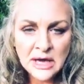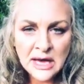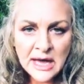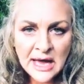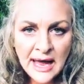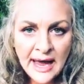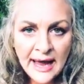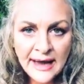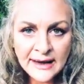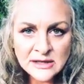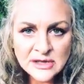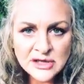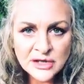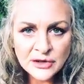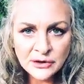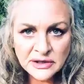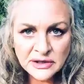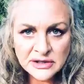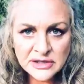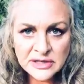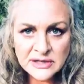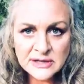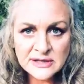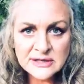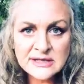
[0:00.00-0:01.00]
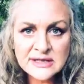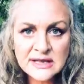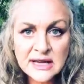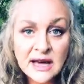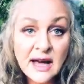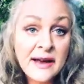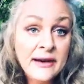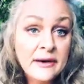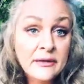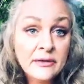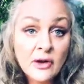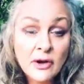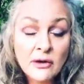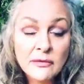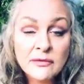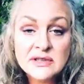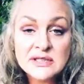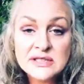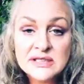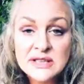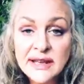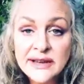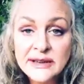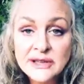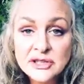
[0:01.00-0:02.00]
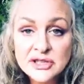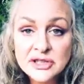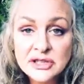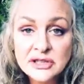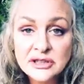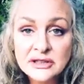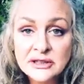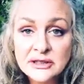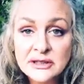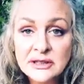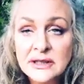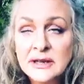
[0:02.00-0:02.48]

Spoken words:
enter into this kind of conversation.